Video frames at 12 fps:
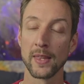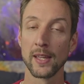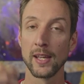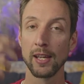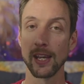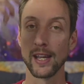
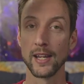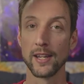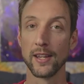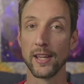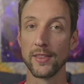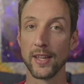And
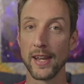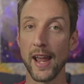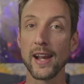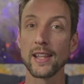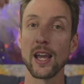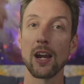in the
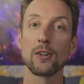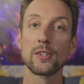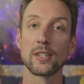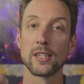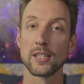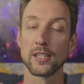ninth house,
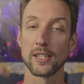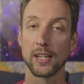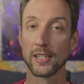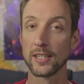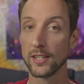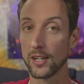this is a
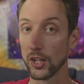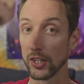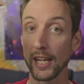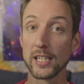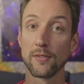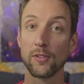
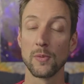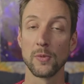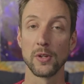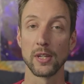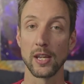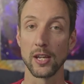collective
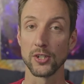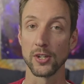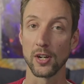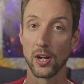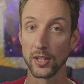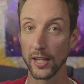communication,
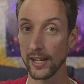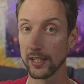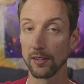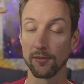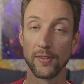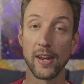
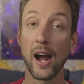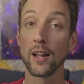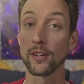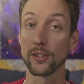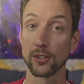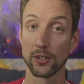collective
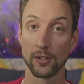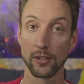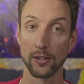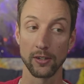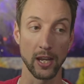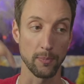knowledge.
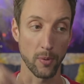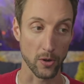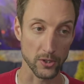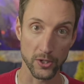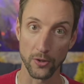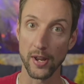Okay,
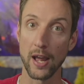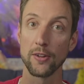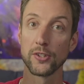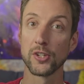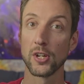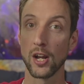personal
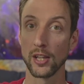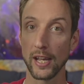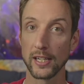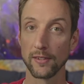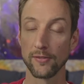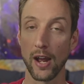knowledge to
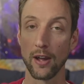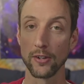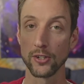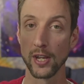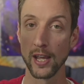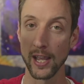collective
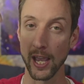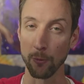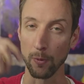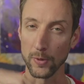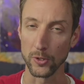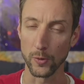knowledge. And we're
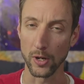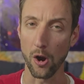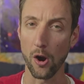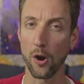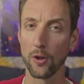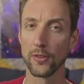doing
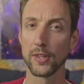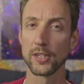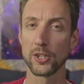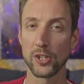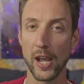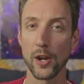all of this
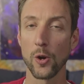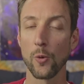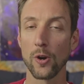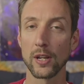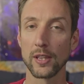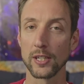shadow
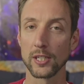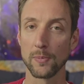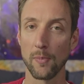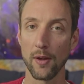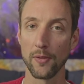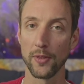work this
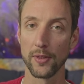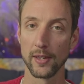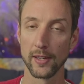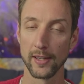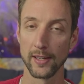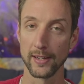month
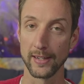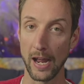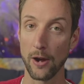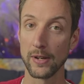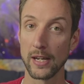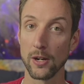
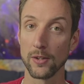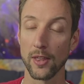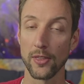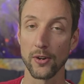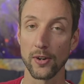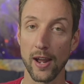down here in the
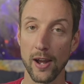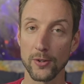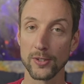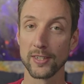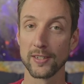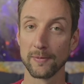third
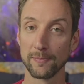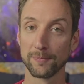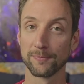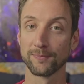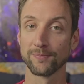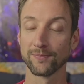house.
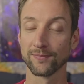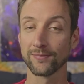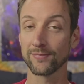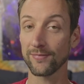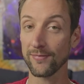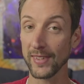
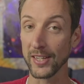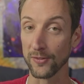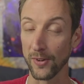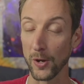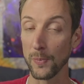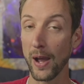It's
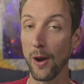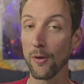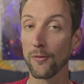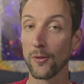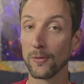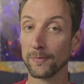very
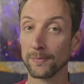powerful.